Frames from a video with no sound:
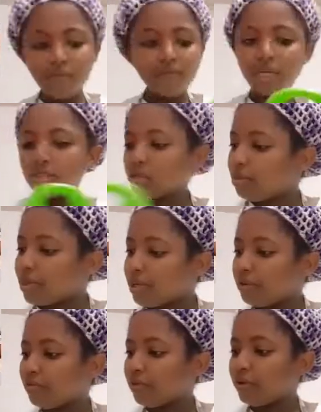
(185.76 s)
after
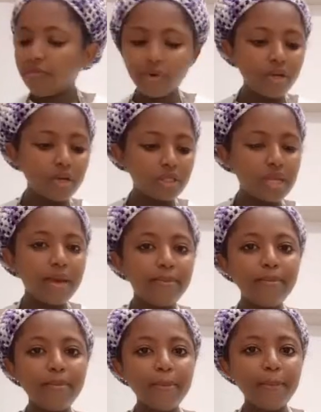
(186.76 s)
scrubbing it for a very long
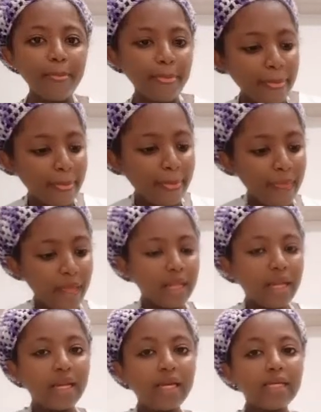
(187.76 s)
time,
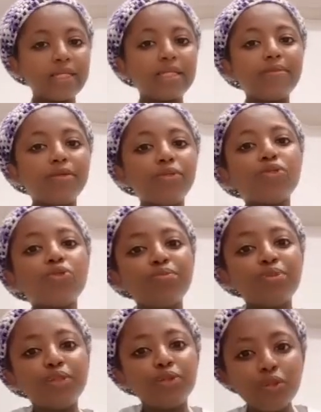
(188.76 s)
the next thing I'm
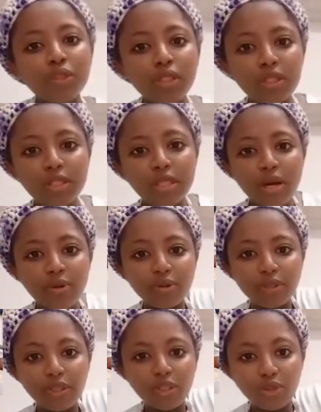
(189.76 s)
going to be doing, this is
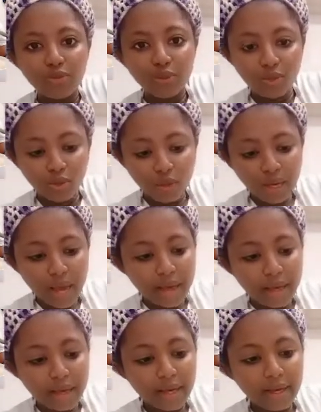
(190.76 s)
how it should look
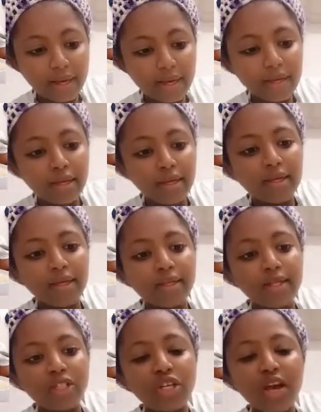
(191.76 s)
like.
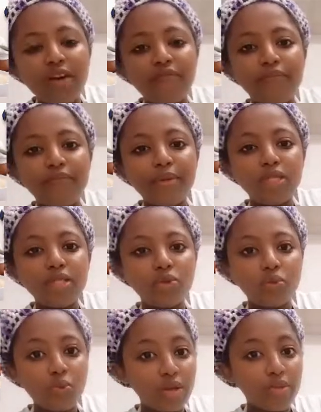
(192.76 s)
The chaff
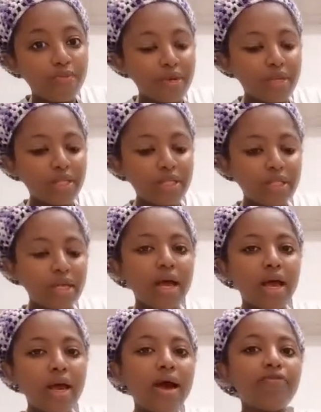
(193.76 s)
mixed with the beans.
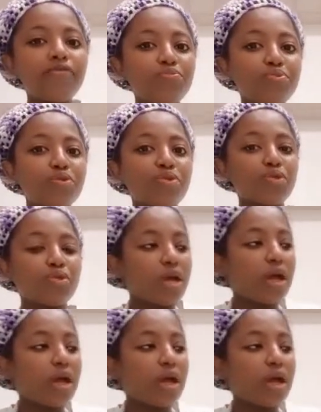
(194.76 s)
I have to